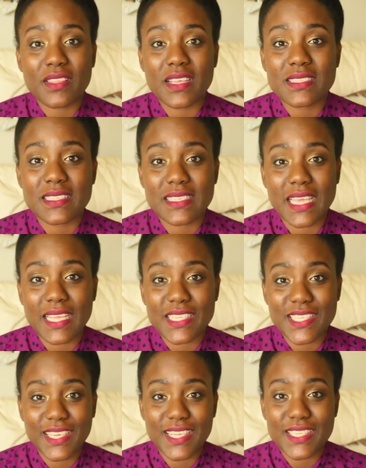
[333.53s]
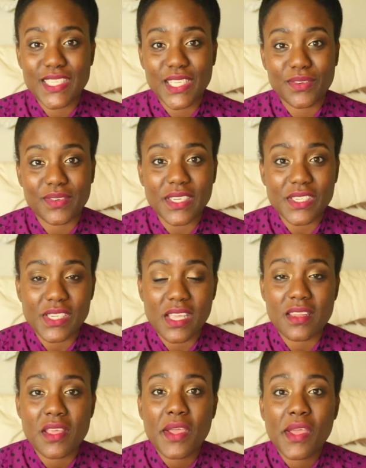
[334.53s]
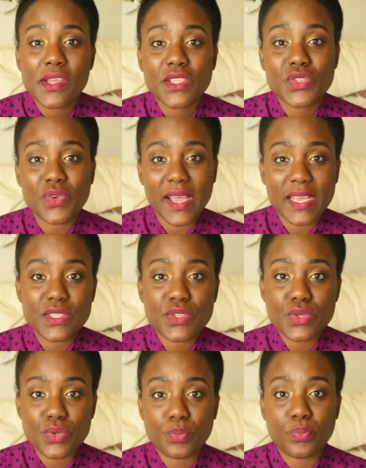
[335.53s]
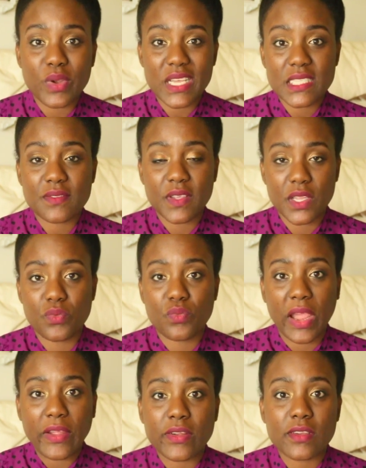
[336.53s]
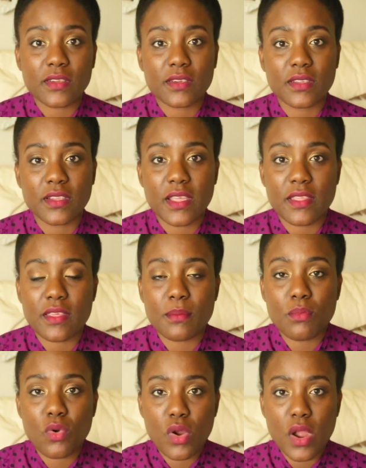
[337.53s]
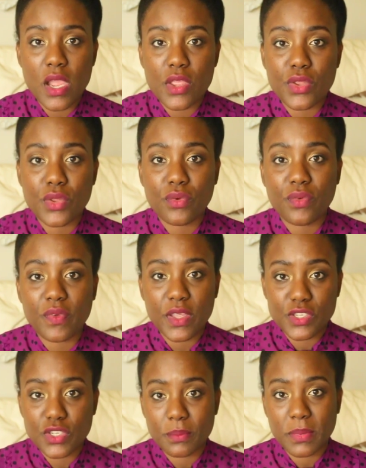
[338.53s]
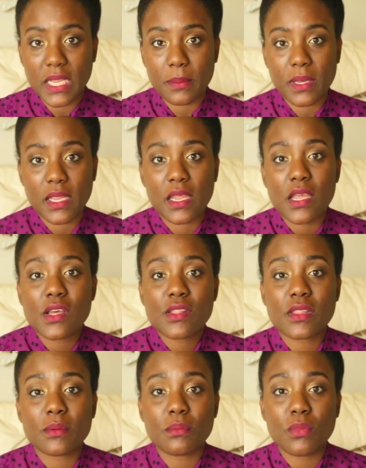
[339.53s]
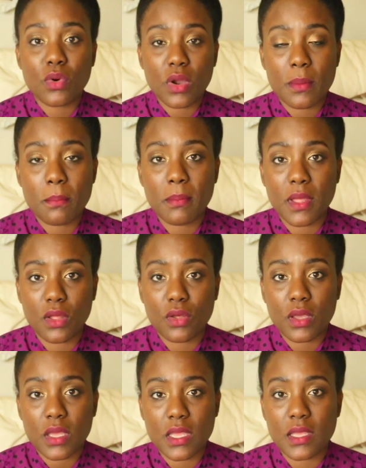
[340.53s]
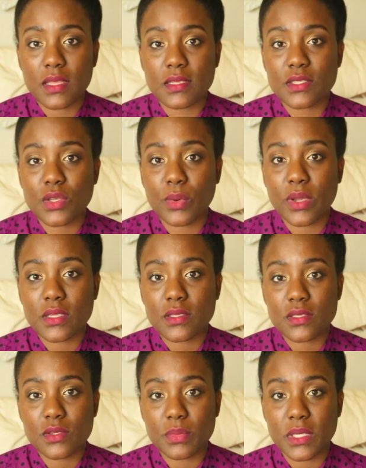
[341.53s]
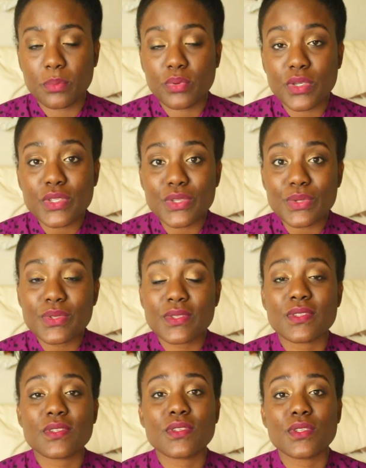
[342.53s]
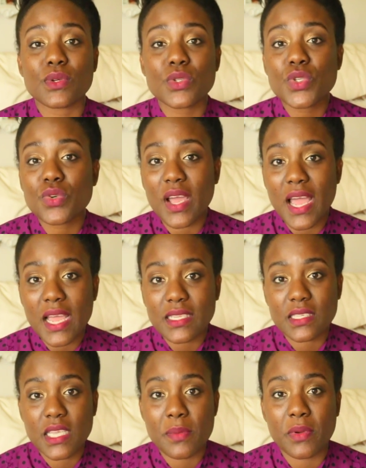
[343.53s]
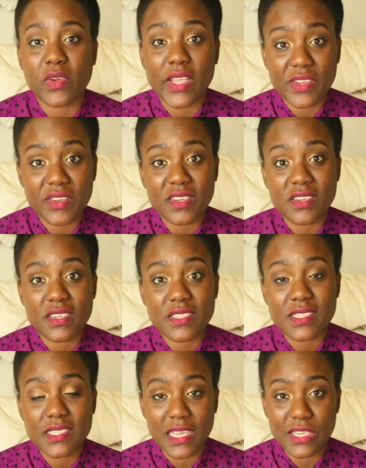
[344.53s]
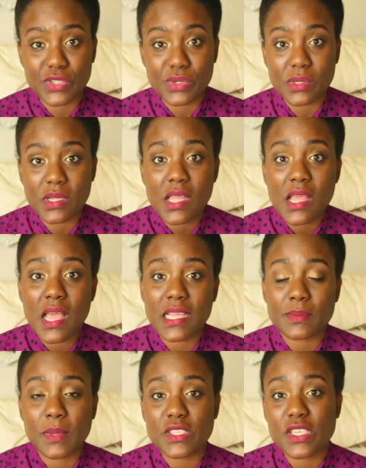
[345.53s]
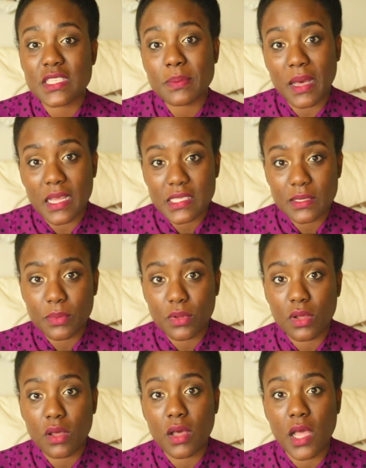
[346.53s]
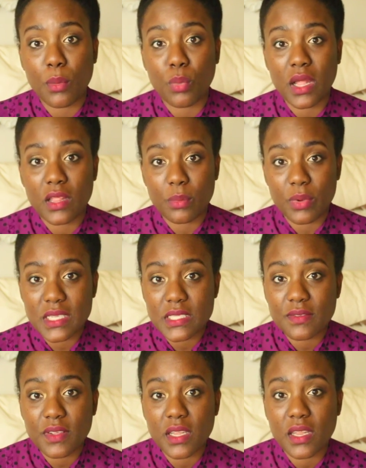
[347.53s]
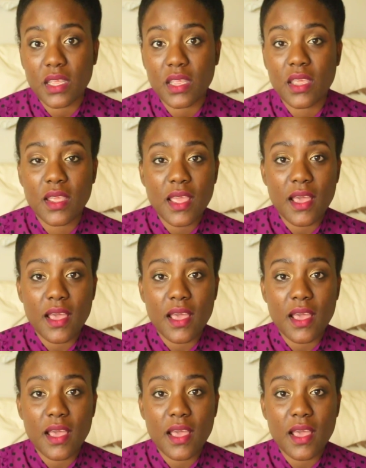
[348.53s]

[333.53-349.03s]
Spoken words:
things to take into consideration: try to breastfeed regularly. The more you feed your baby, the more milk is going to be produced. So try to keep a regular schedule as much as possible while you're breastfeeding.